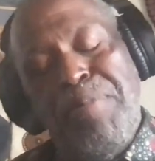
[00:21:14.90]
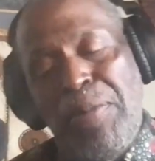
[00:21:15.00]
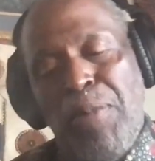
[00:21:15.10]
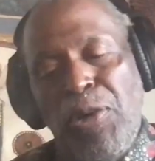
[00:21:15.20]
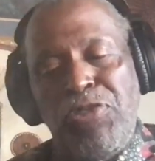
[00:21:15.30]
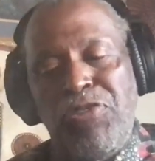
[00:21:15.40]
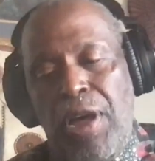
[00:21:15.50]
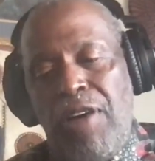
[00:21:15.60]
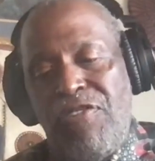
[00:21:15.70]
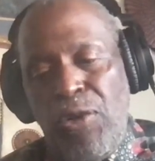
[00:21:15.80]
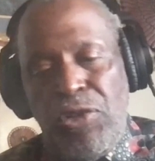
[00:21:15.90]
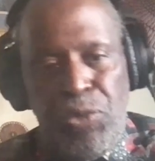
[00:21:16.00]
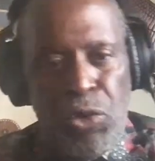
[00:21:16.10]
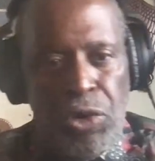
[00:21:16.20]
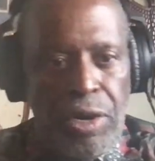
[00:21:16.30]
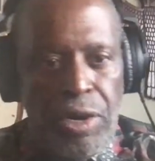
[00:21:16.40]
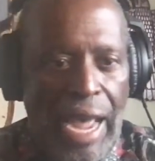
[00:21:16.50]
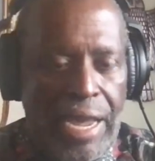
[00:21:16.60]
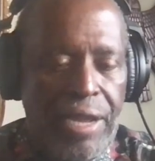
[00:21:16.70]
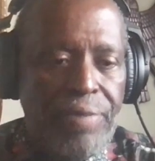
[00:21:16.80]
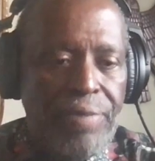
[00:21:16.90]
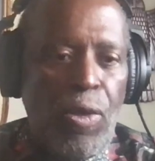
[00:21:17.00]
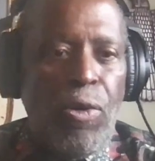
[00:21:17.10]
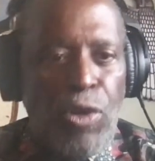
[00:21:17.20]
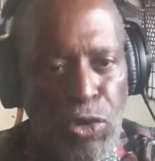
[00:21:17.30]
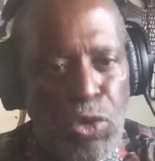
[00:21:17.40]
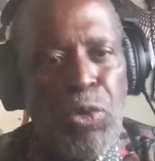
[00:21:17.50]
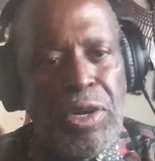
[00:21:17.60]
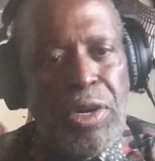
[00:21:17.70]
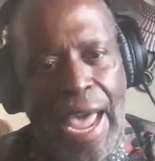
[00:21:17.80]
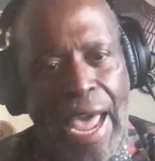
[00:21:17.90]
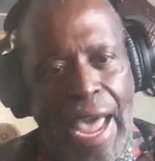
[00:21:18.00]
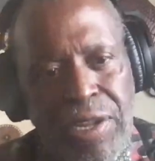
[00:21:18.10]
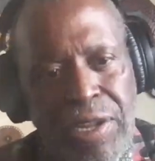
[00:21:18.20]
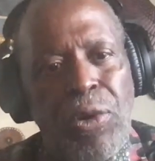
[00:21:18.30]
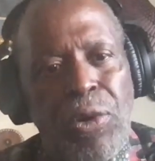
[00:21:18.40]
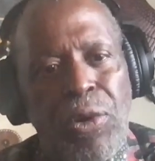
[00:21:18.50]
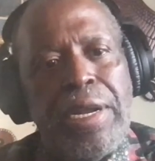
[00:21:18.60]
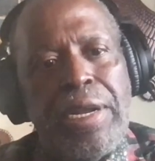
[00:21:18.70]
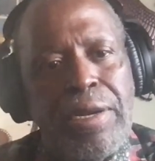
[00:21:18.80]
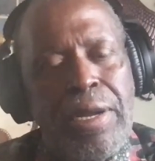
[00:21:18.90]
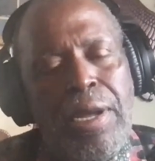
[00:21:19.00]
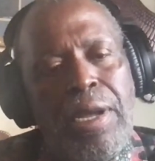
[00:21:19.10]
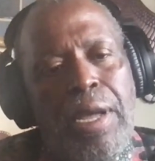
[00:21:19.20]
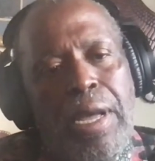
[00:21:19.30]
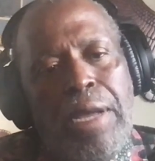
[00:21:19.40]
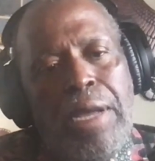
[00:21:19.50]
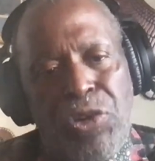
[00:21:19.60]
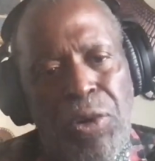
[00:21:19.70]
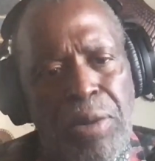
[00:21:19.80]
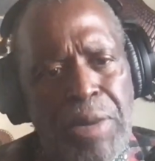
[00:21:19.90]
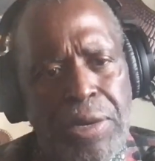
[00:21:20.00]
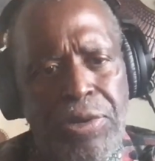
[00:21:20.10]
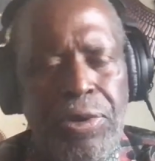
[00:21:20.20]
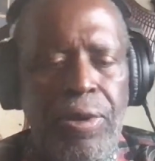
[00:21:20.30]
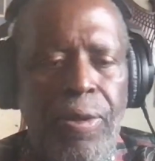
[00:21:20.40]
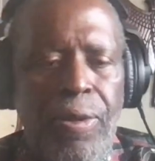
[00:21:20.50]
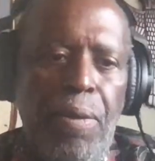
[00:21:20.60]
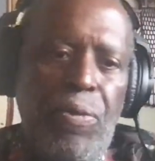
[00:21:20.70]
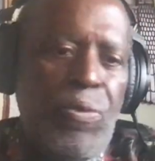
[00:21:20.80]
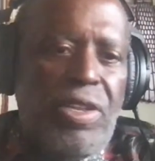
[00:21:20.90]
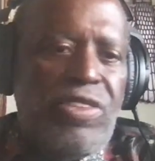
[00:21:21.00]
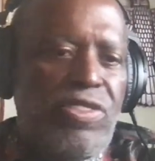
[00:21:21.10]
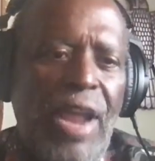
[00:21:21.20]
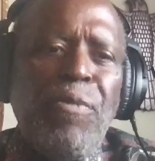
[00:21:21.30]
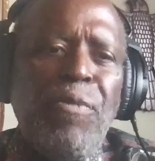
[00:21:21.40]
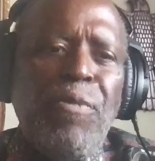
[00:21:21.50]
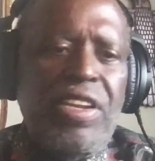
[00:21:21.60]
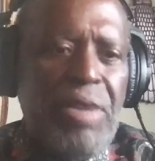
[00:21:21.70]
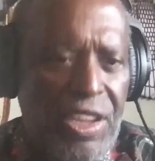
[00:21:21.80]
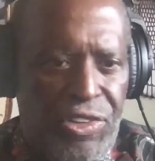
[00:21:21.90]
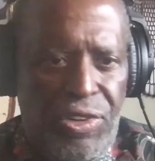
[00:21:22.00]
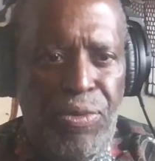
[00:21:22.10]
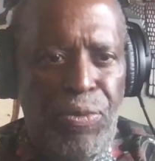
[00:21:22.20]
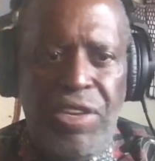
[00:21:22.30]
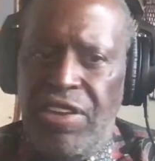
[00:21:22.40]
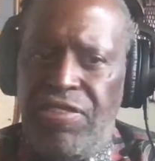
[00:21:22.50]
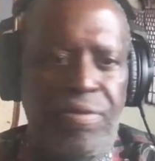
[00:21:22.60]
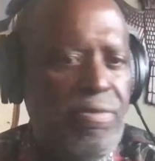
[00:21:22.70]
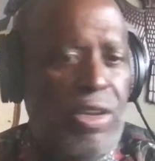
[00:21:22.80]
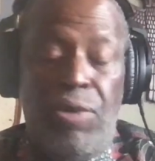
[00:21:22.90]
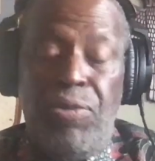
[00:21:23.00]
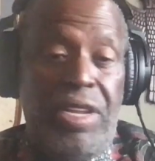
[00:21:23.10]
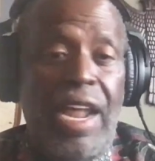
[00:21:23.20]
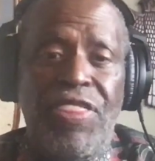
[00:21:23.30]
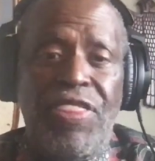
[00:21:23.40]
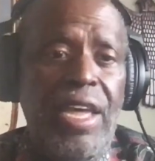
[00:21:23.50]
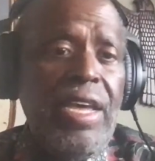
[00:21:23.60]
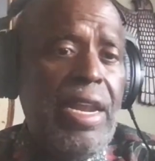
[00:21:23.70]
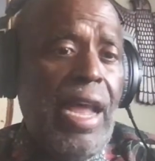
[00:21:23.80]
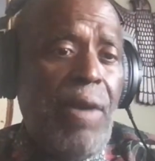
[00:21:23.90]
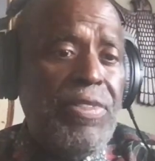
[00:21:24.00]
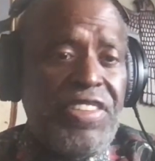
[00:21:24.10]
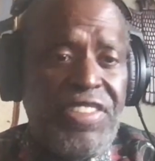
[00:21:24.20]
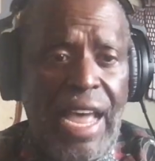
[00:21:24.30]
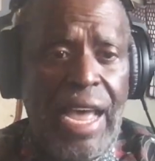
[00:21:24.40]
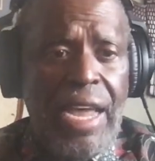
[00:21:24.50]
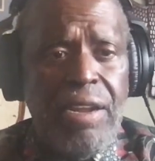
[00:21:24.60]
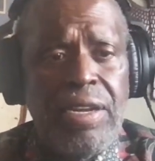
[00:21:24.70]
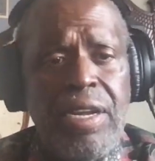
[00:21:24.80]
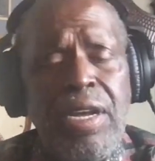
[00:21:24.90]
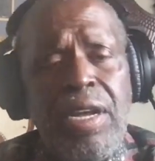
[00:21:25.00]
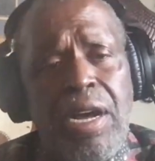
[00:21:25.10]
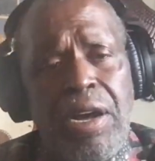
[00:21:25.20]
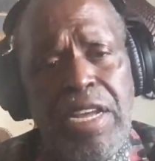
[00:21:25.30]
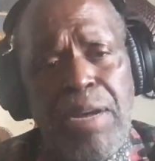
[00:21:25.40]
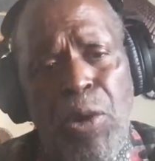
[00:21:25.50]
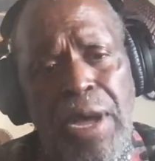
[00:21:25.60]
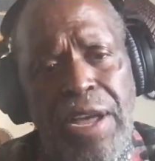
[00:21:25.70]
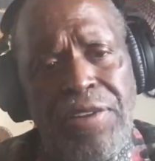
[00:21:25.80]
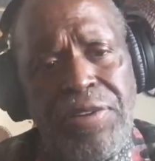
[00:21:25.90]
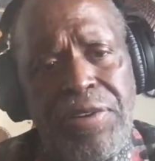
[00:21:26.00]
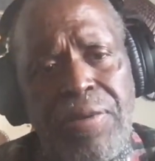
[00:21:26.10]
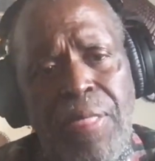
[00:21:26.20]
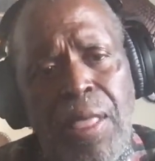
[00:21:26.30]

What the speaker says: most folks would like it, or those who would actually go ahead and join the military. So that wasn't even the issue. We just, did our thing, and I was assigned a MOS